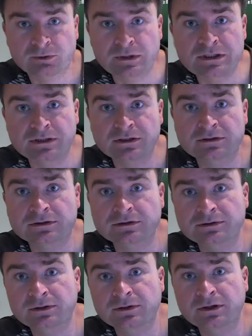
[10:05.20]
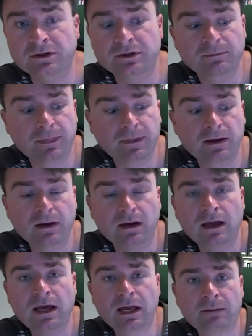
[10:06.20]
reach adulthood. And
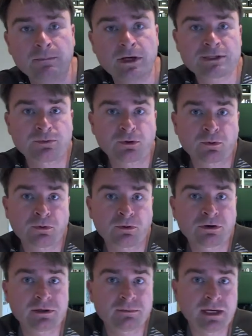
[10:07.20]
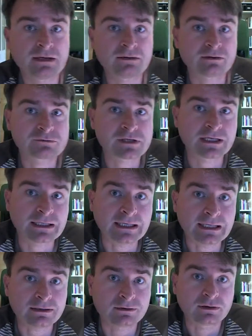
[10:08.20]
I'm much more worried about right
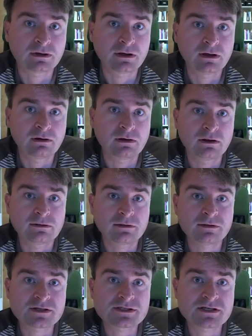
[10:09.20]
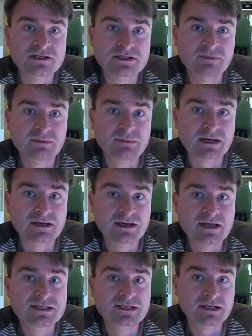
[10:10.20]
now the system that my
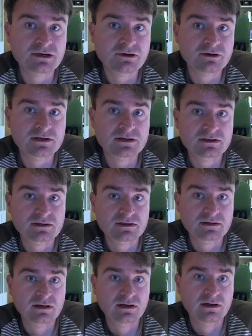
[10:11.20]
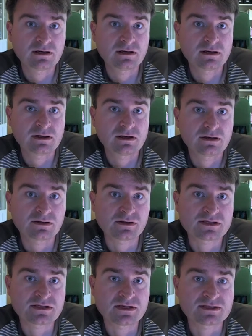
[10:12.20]
kids inherit than the
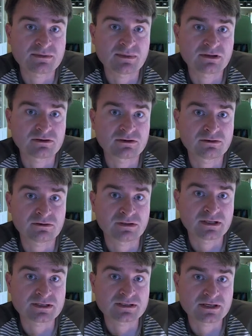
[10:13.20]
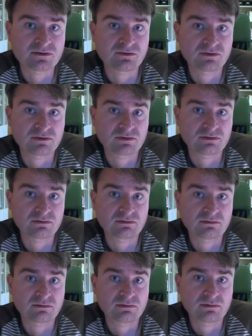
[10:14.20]
system that currently exists
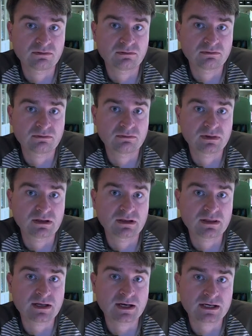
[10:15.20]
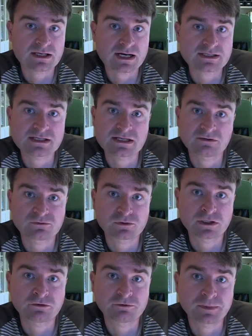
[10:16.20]
that I see in
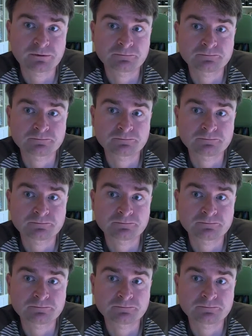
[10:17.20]
front of me.